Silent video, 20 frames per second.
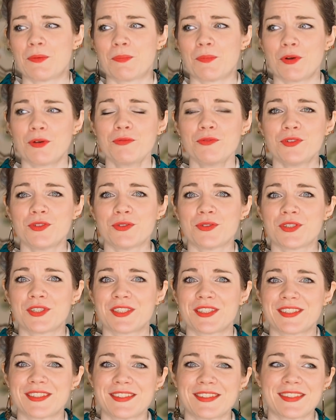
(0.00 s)
more
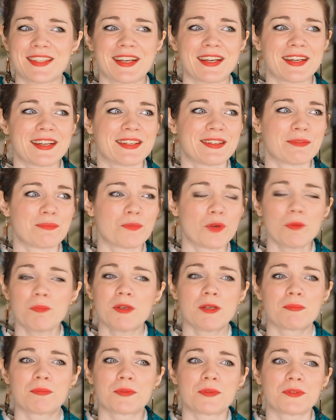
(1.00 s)
viewers and more
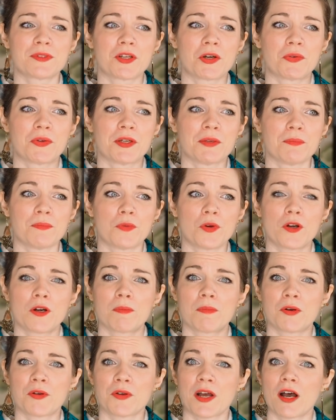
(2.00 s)
people knowing
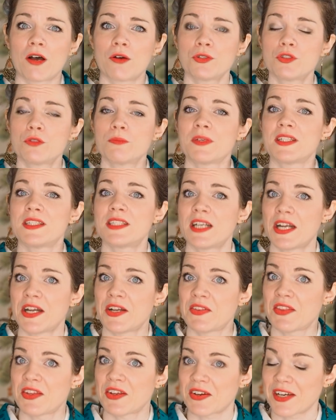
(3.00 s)
more about how to
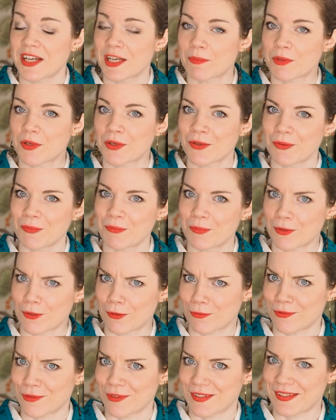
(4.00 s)
maintain their kimono
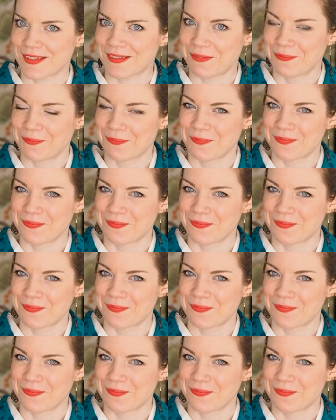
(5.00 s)
properly.